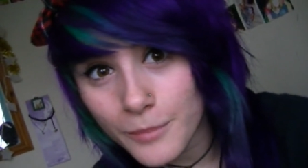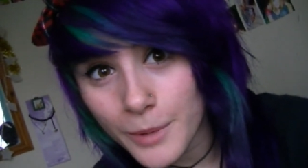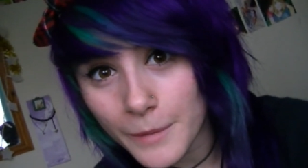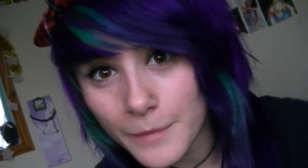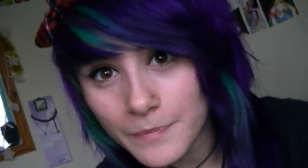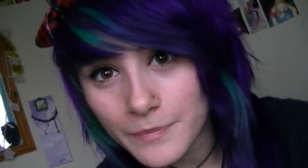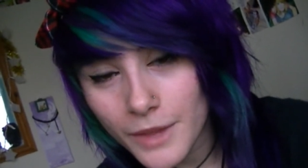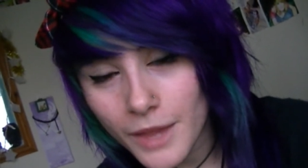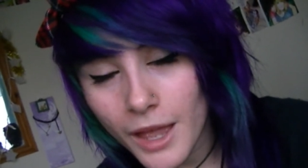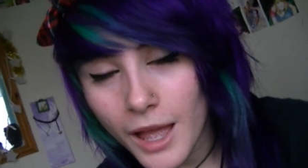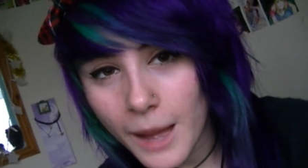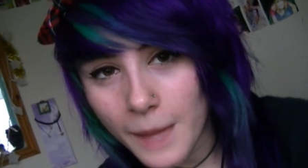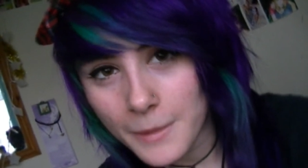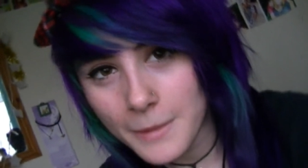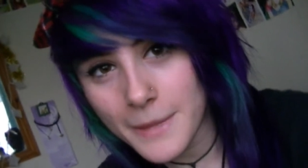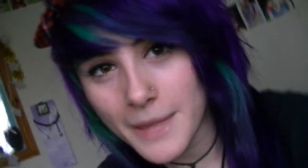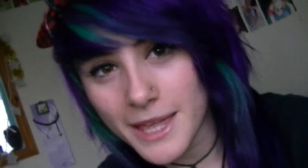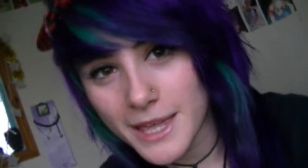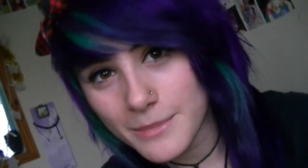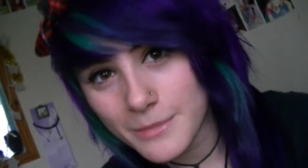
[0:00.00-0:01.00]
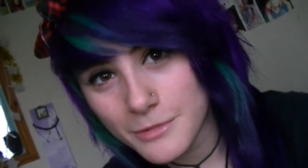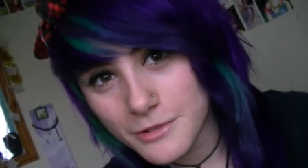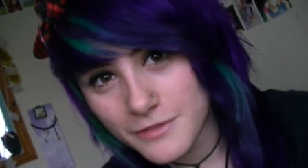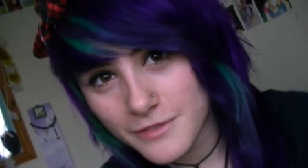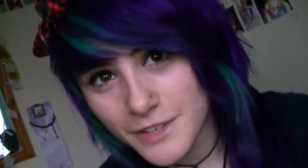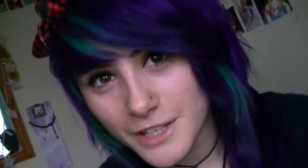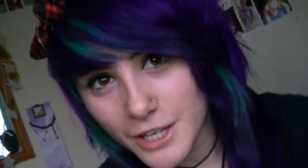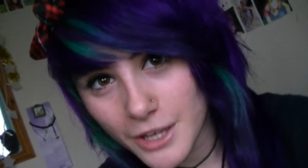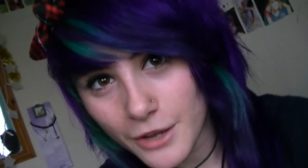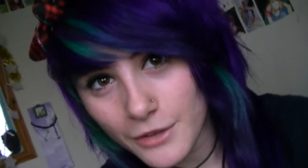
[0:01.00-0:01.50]
But I'll be making more
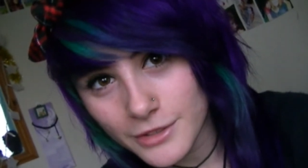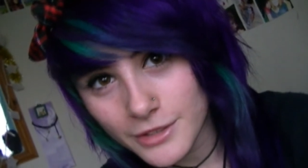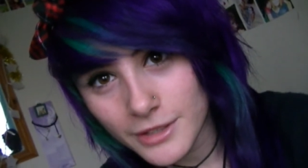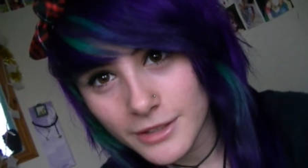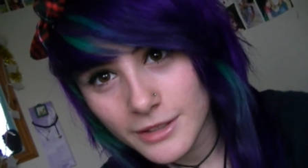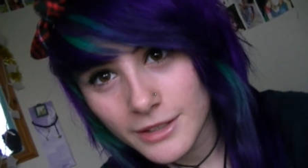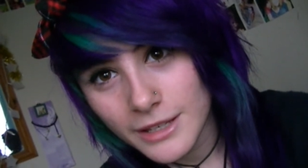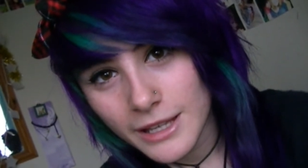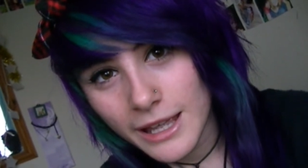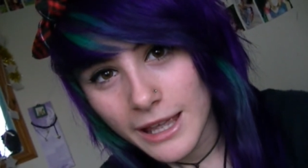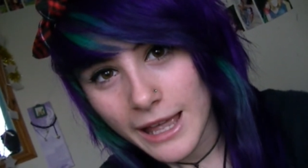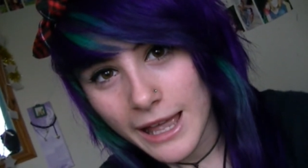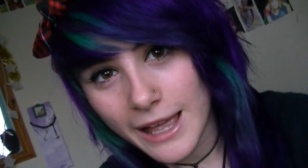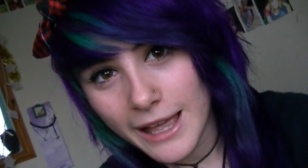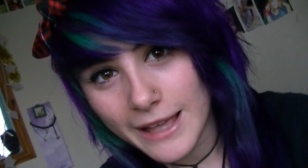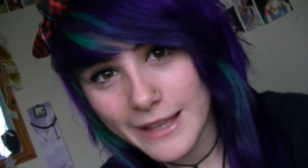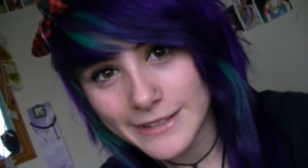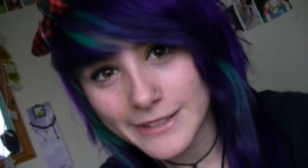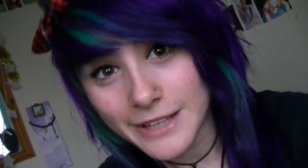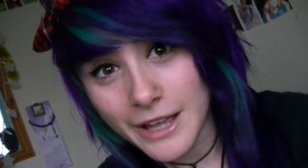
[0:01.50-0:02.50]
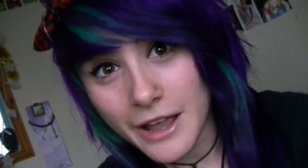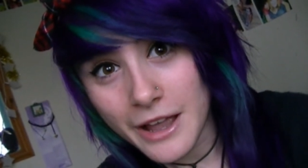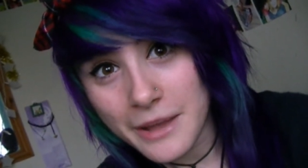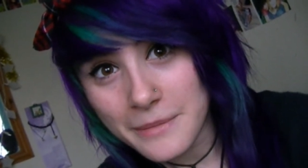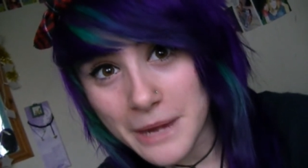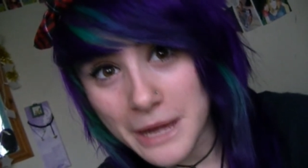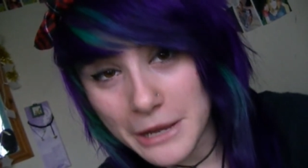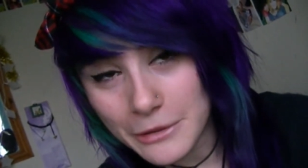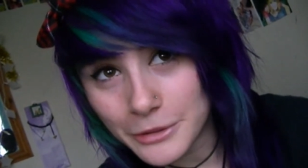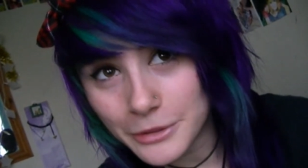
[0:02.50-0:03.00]
videos as I
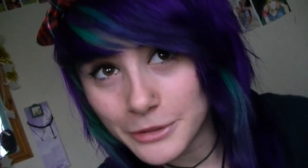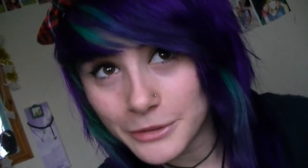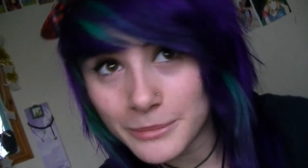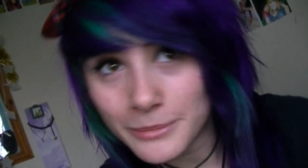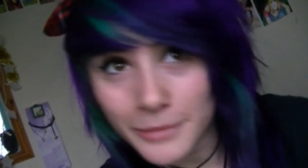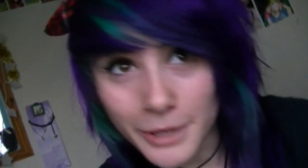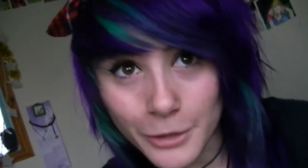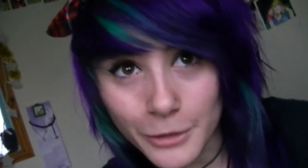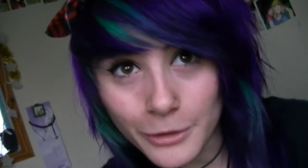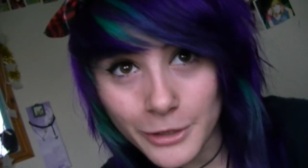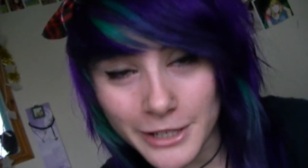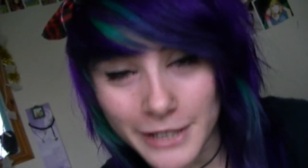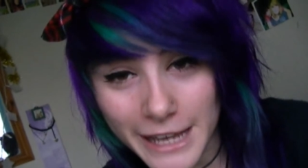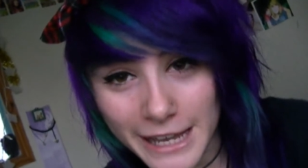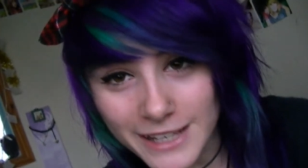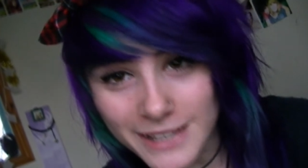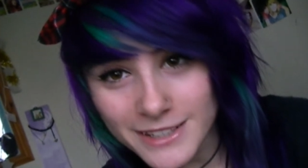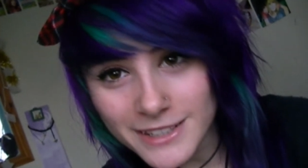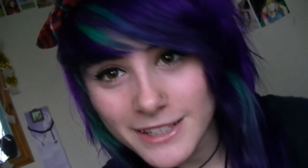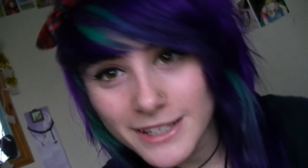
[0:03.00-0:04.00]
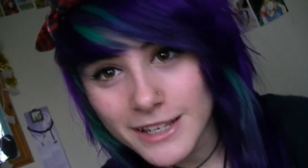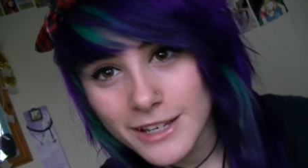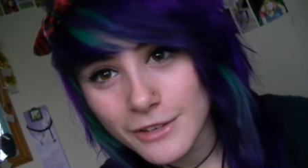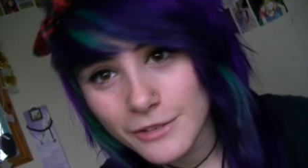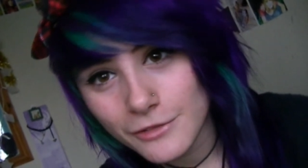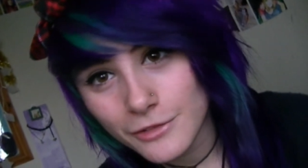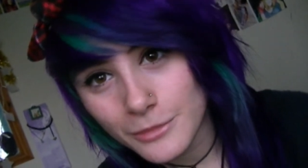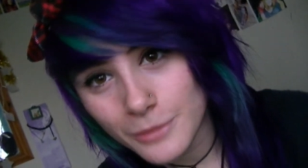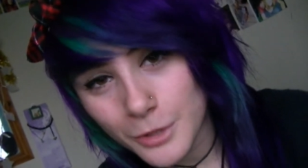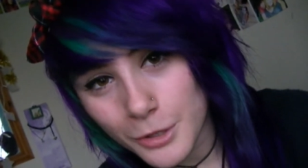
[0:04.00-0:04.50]
am now on my holidays
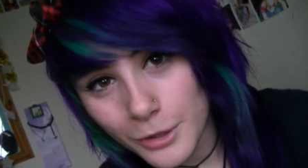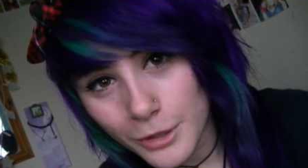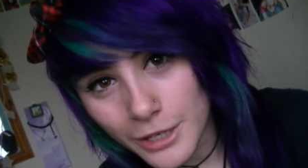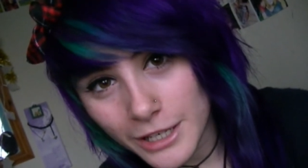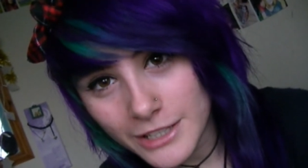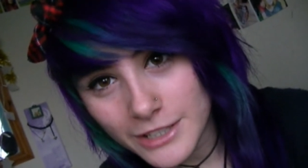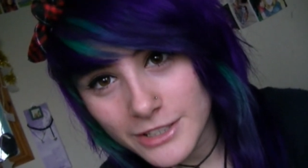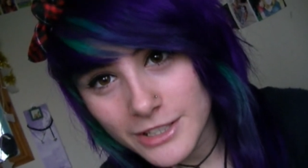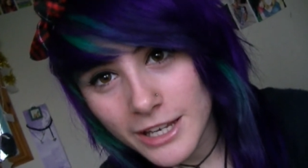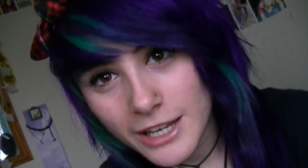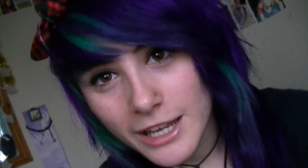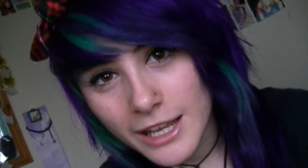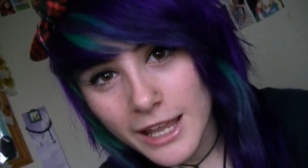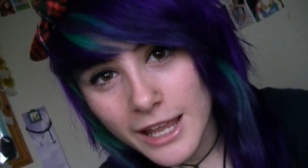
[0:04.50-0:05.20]
from college.